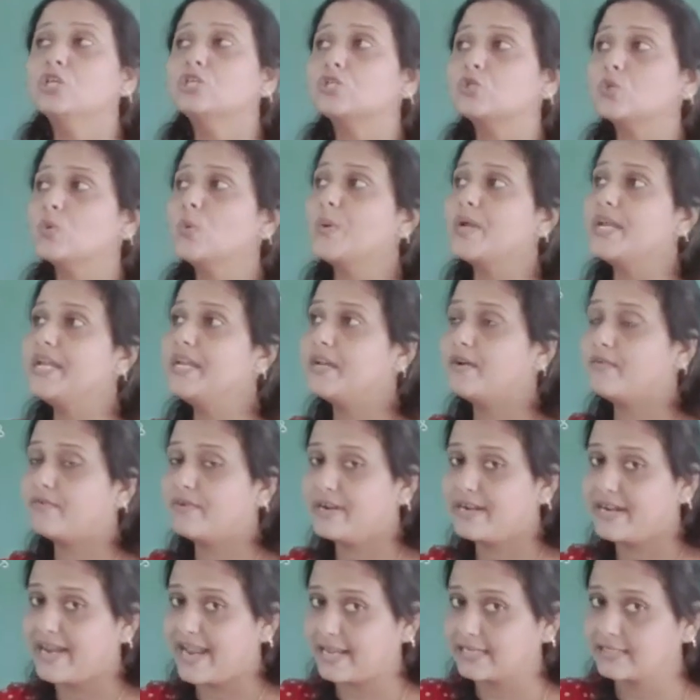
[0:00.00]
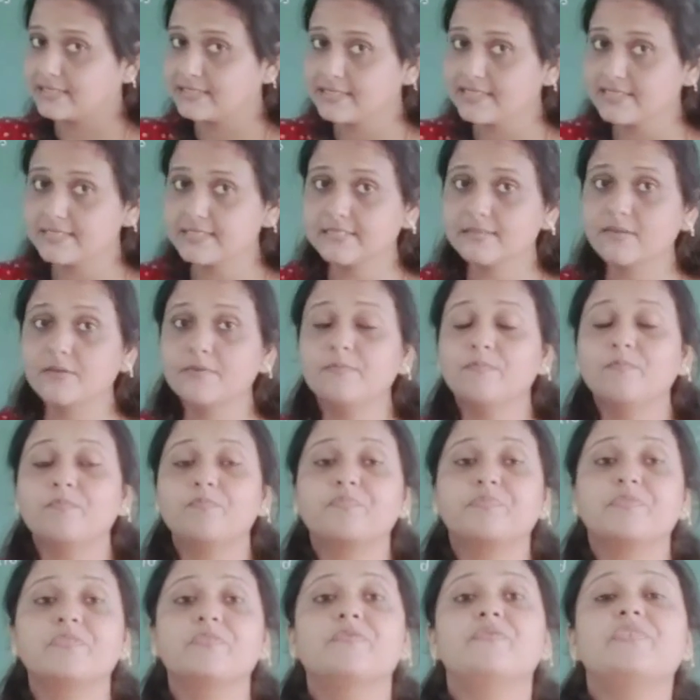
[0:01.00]
So in our next
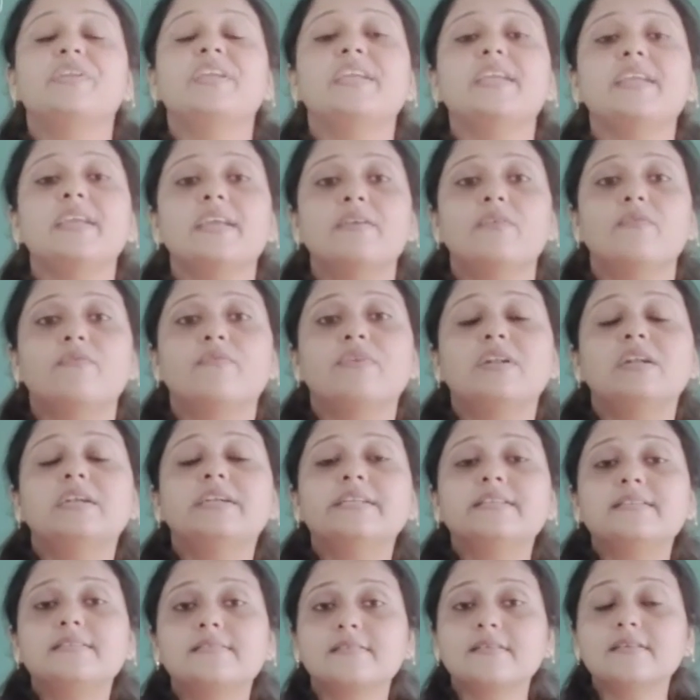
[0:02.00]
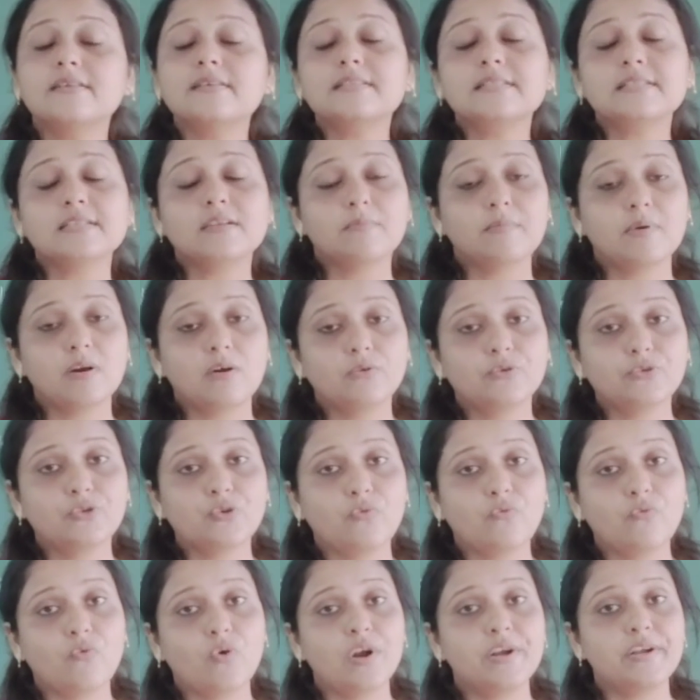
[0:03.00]
session we will discuss about
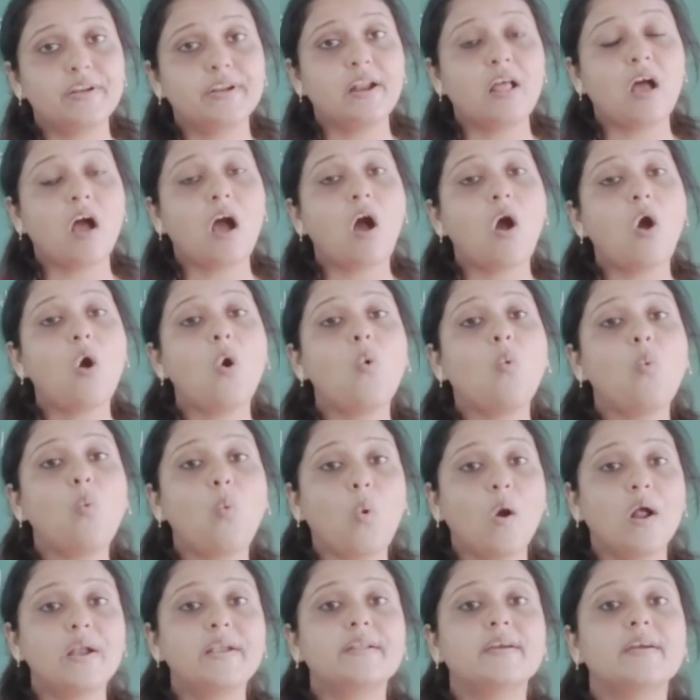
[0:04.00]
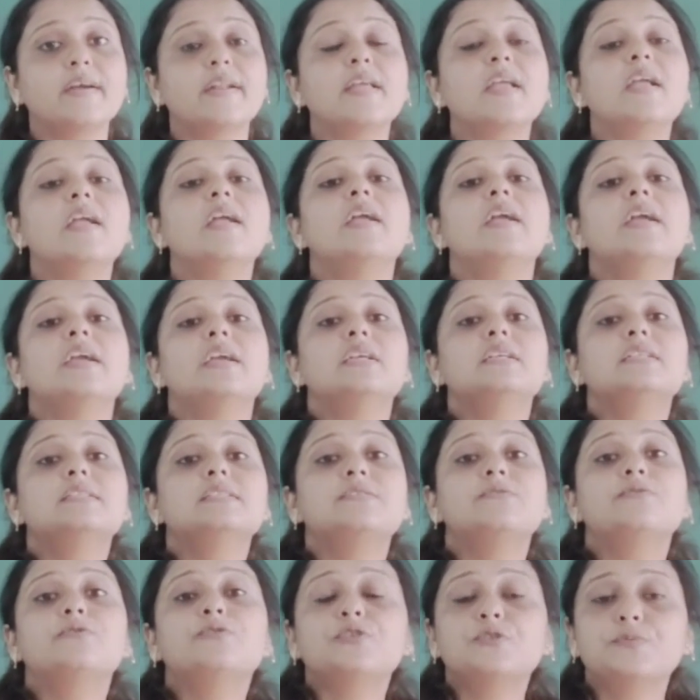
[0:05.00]
the water, how water
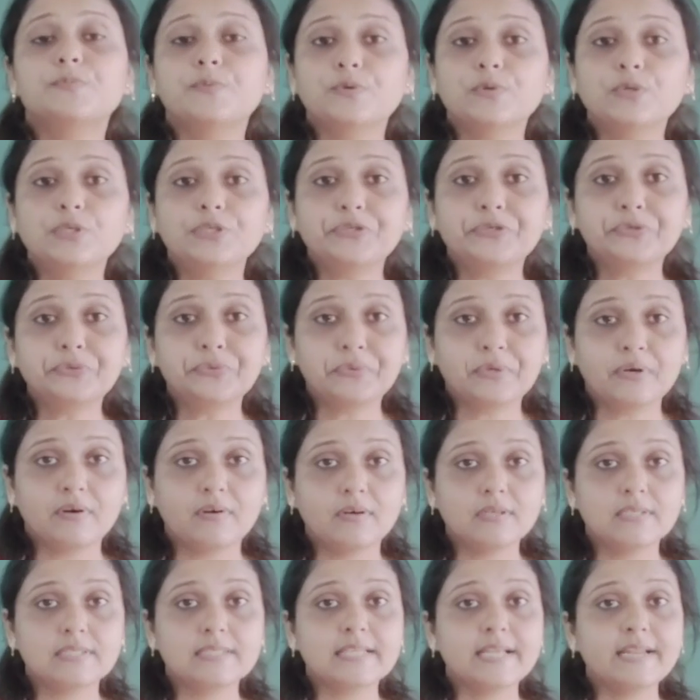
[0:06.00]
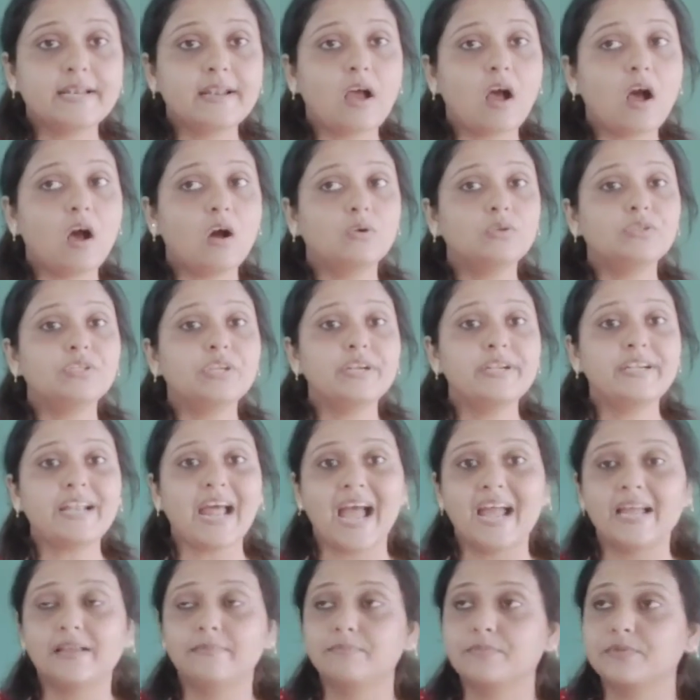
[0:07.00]
is useful to us, and how the
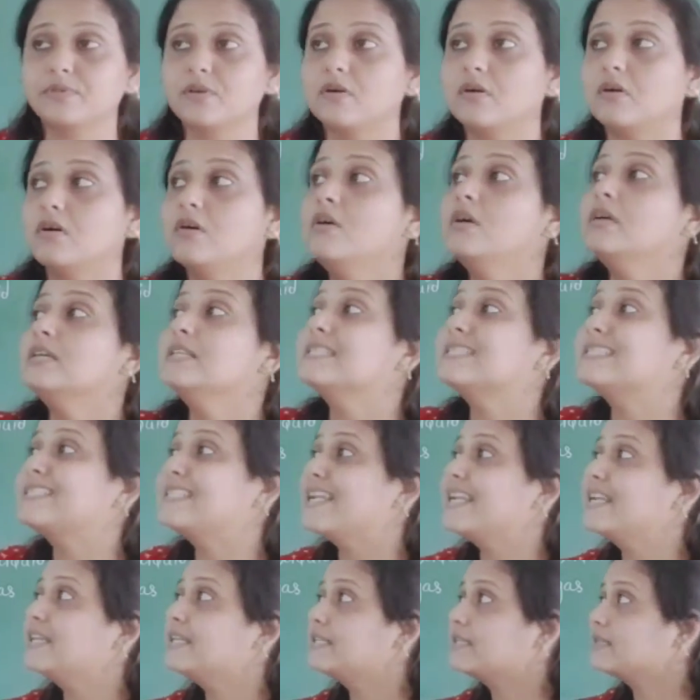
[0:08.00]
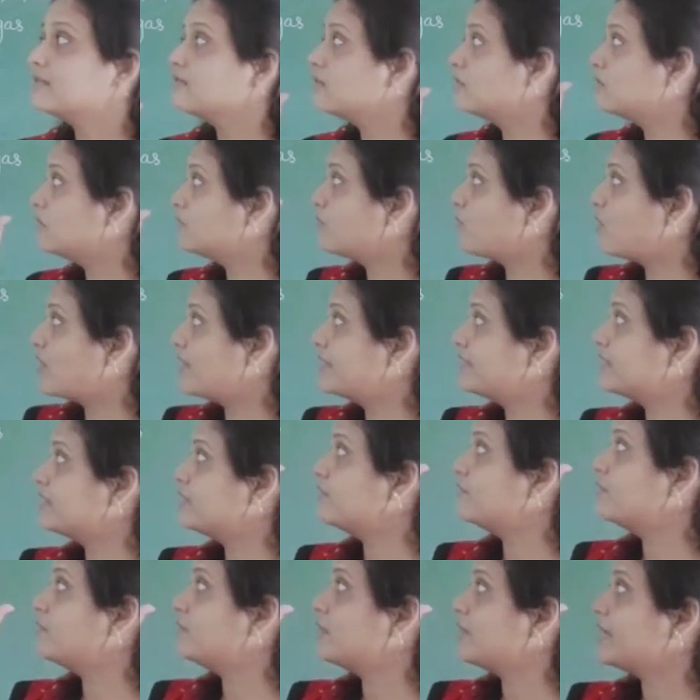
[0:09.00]
types of state of
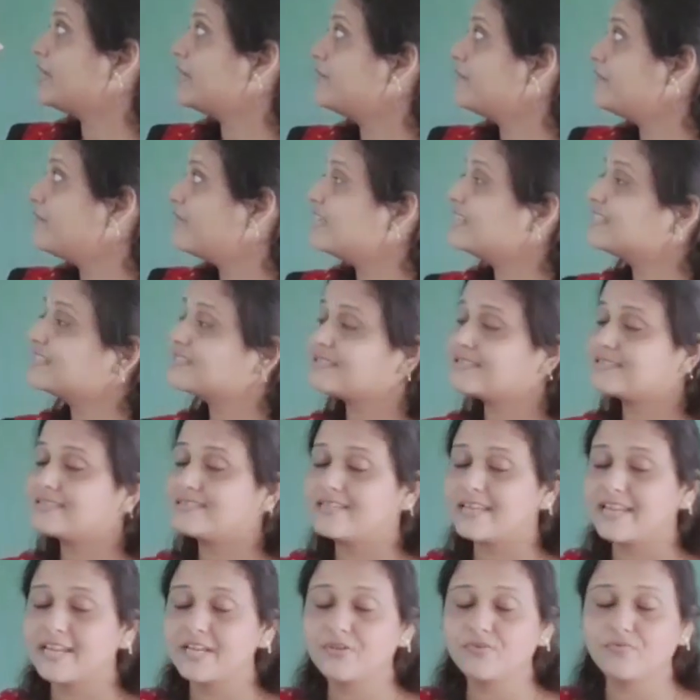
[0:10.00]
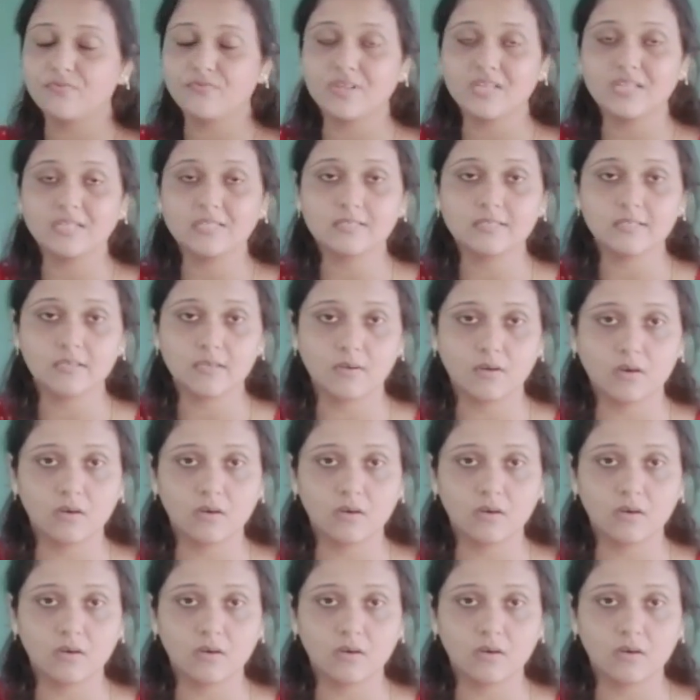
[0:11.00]
water, in which state will